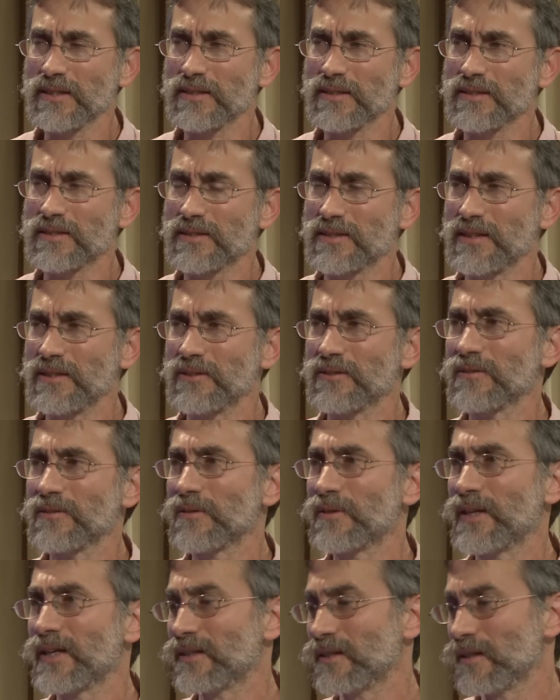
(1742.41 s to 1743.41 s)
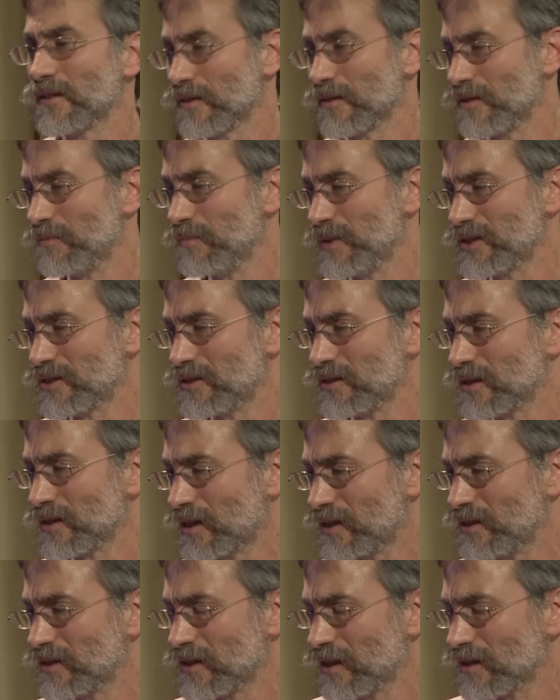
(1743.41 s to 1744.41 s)
the seal, that the Mishnah?
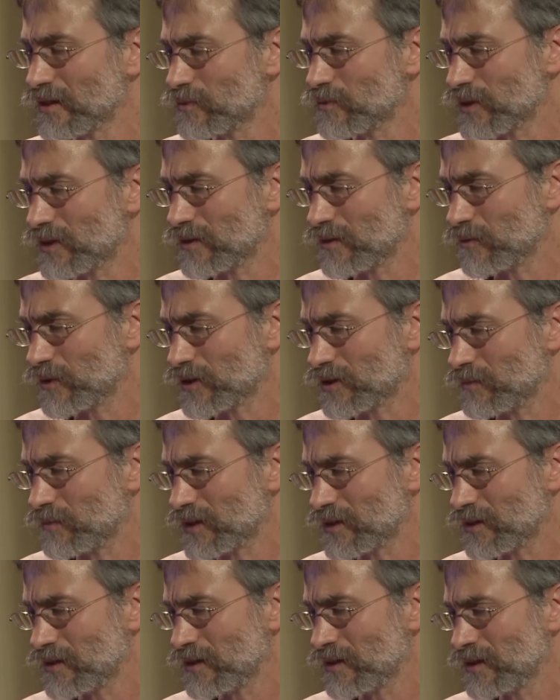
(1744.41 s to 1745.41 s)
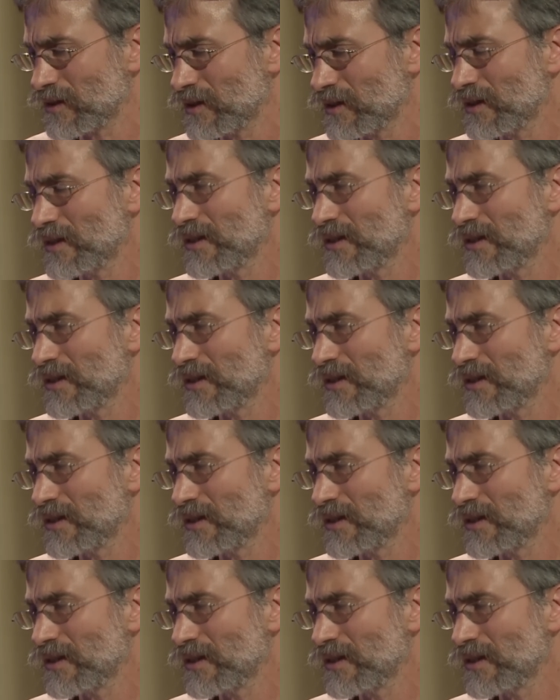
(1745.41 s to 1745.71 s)
Can you tell us which Mishnah?